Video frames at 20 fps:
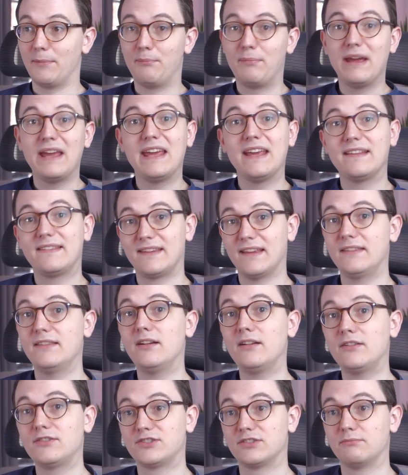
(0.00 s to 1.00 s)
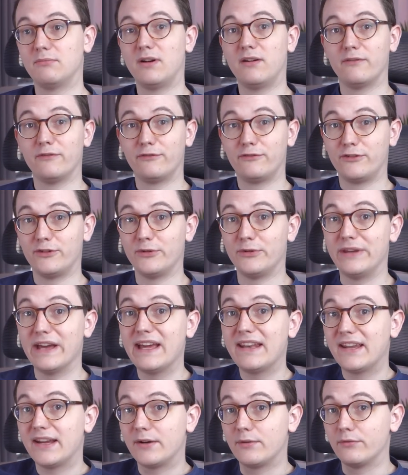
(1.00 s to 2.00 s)
paying $10 a month to
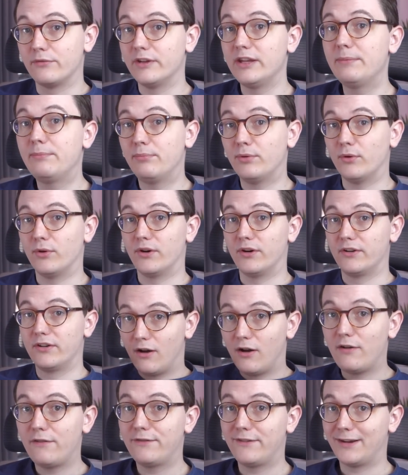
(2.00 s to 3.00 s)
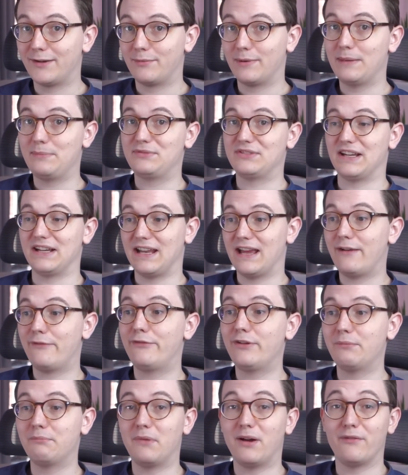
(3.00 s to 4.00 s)
get a report of their website
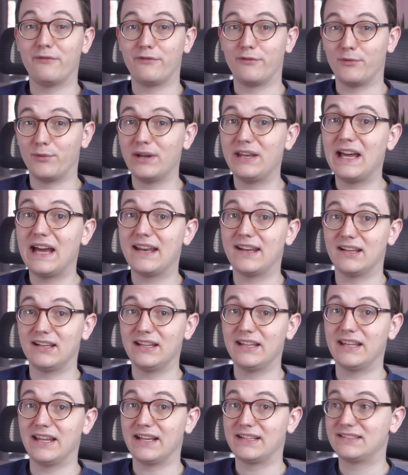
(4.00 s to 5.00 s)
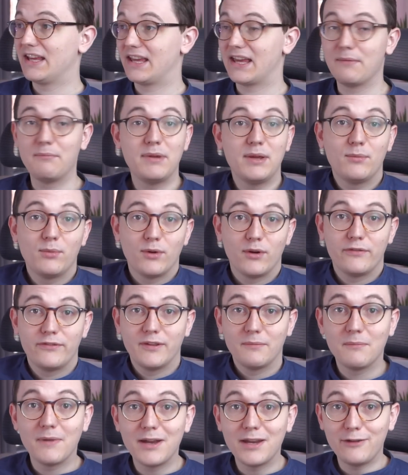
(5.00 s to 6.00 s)
every month with analytics can be worth
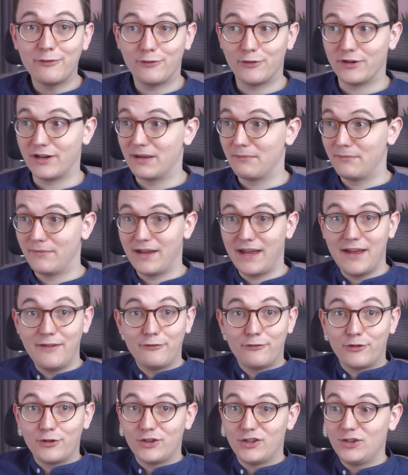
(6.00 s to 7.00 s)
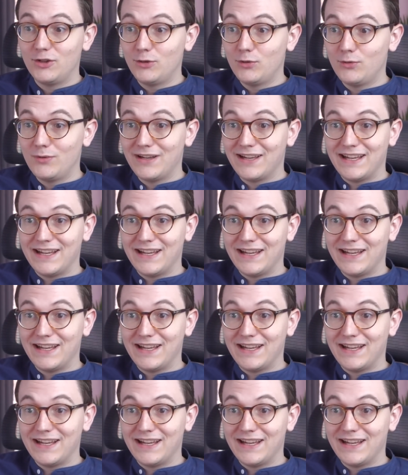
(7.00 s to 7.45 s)
the money for them. And for you,